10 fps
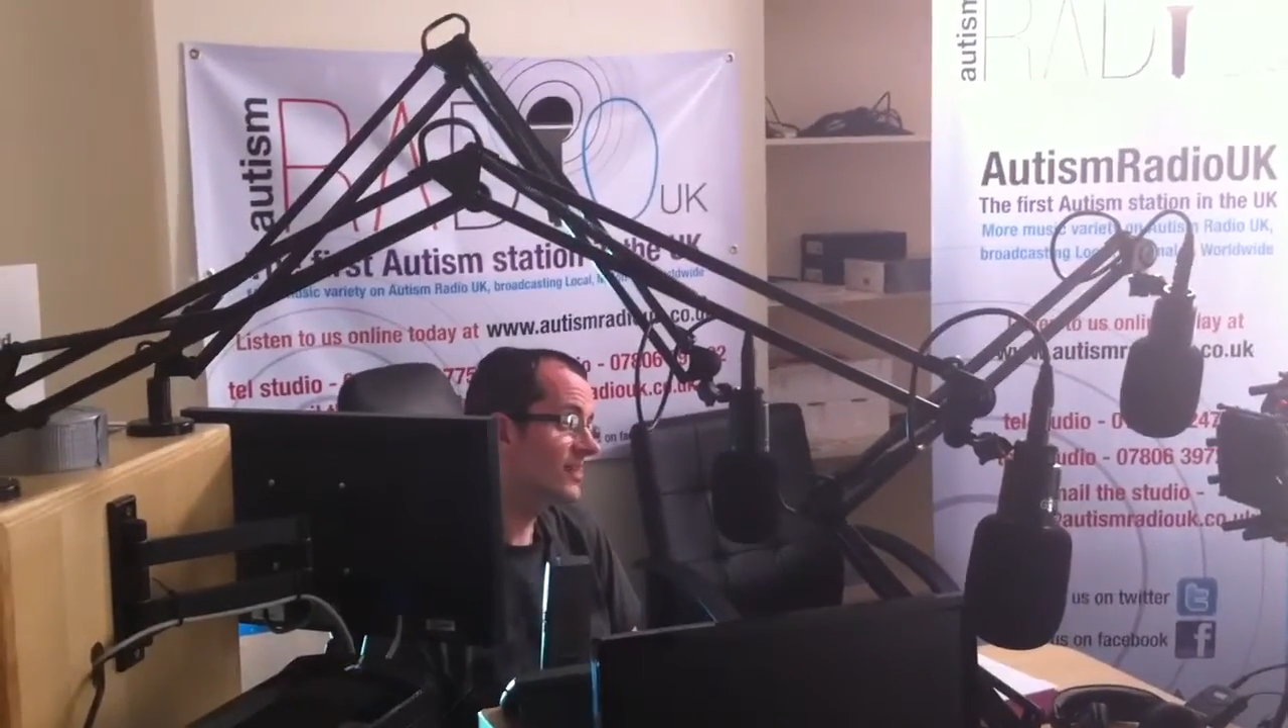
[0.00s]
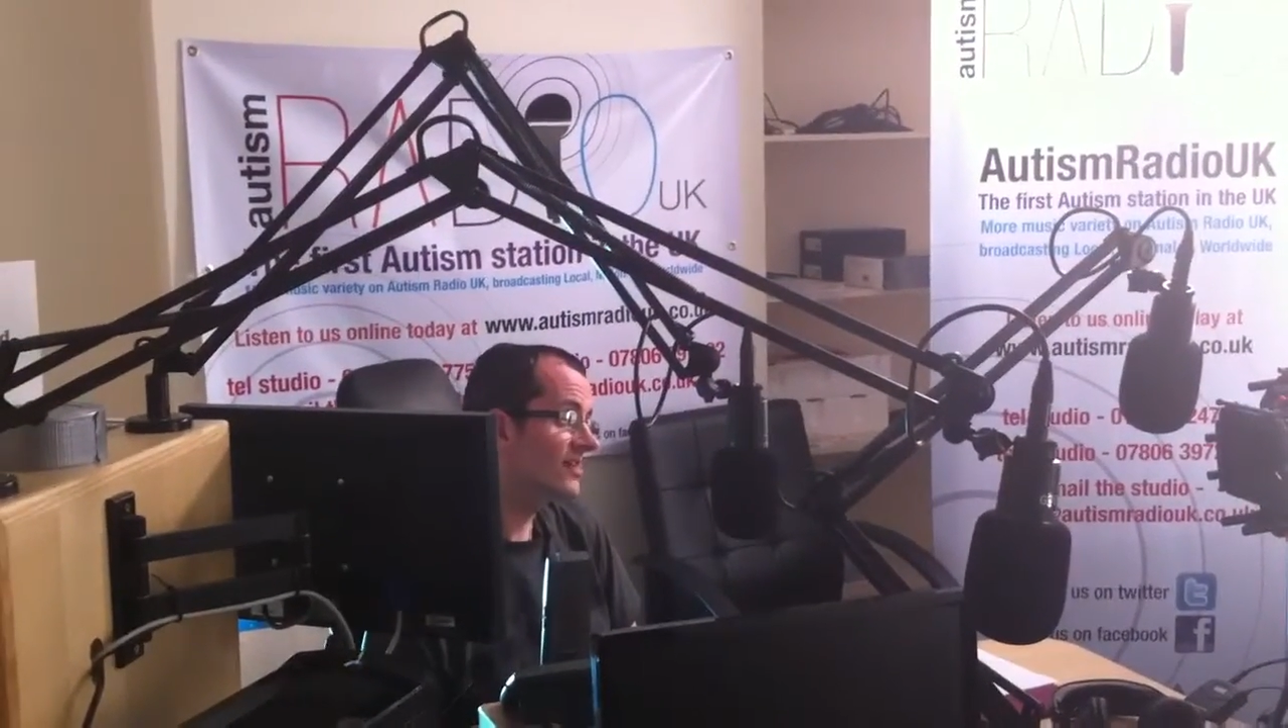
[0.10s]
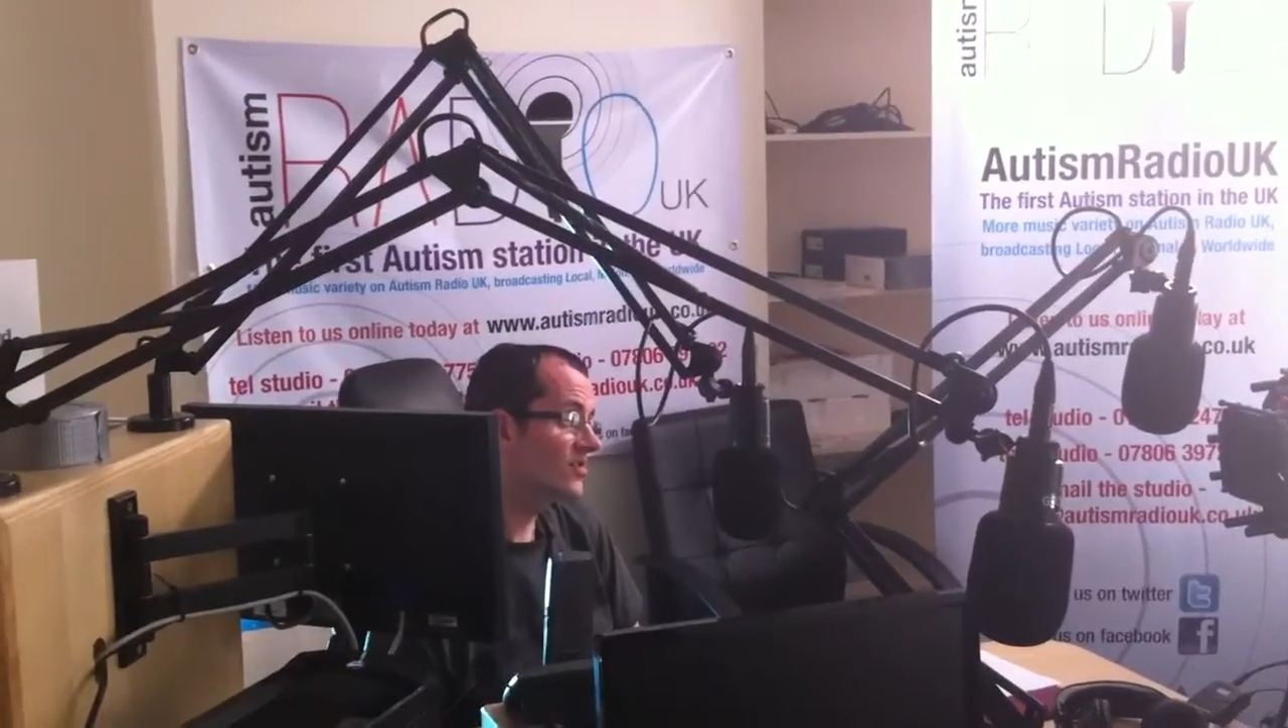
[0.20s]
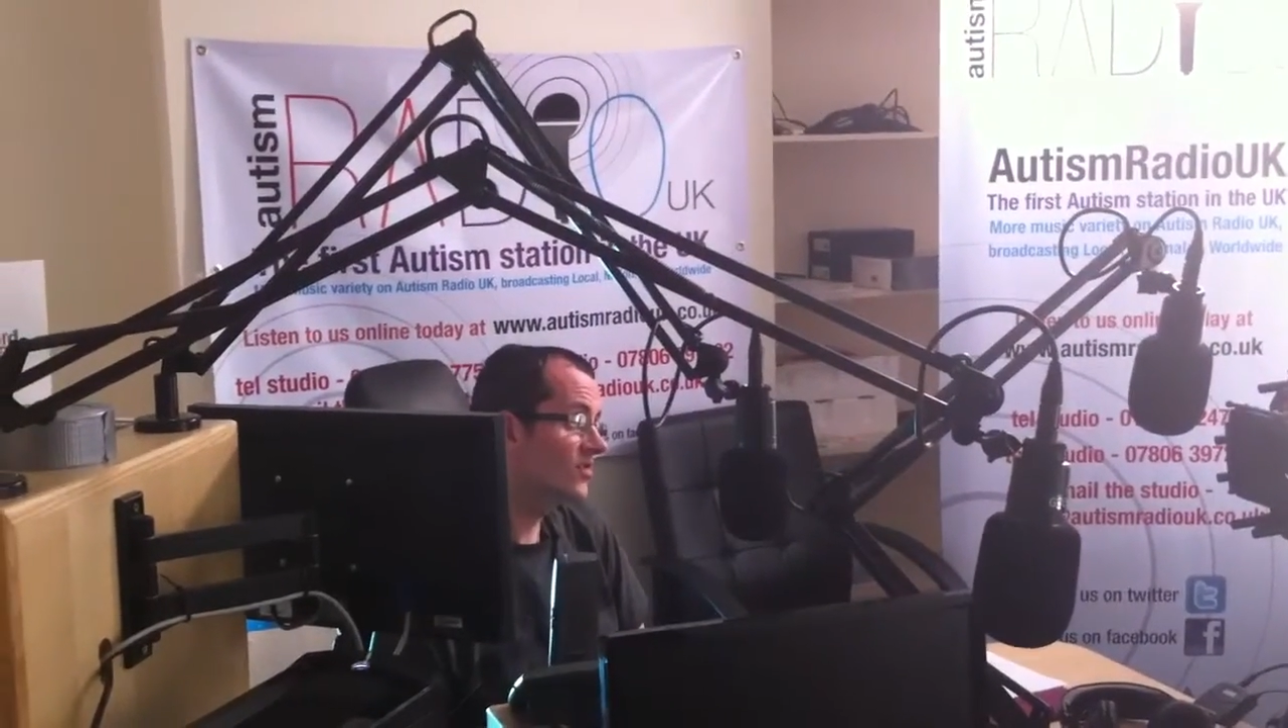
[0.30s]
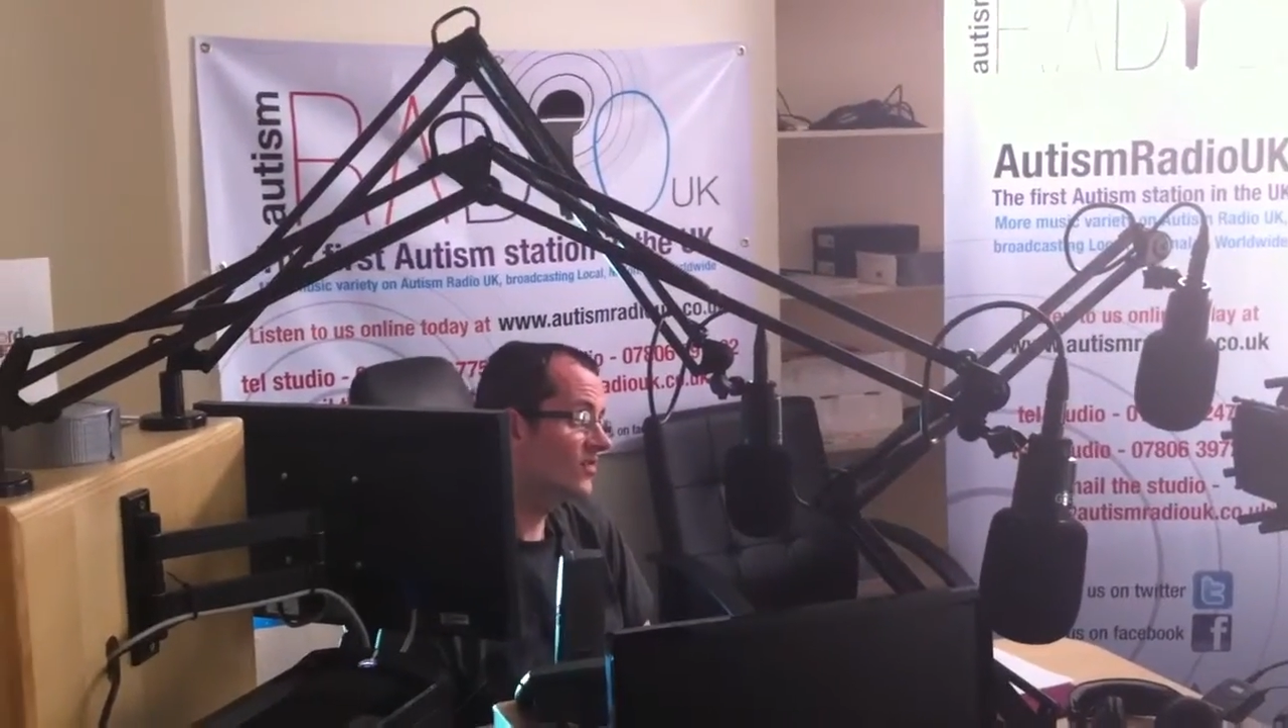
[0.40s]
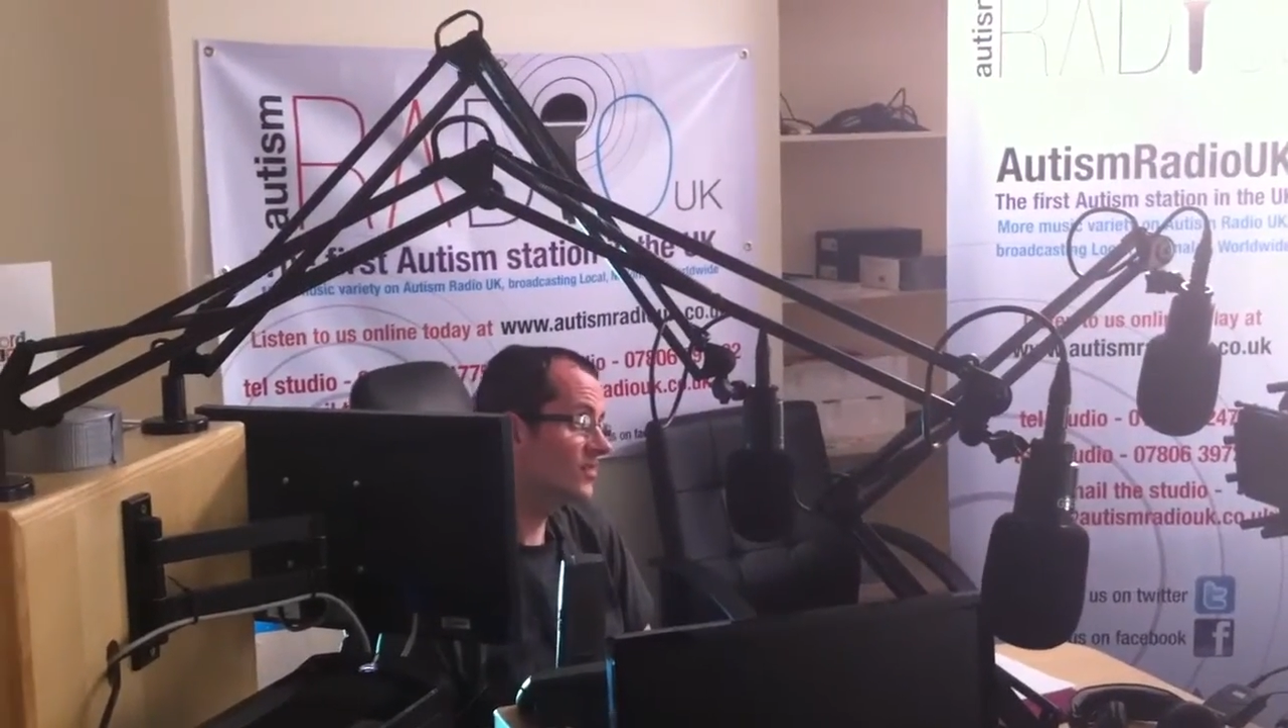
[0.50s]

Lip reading: mainly come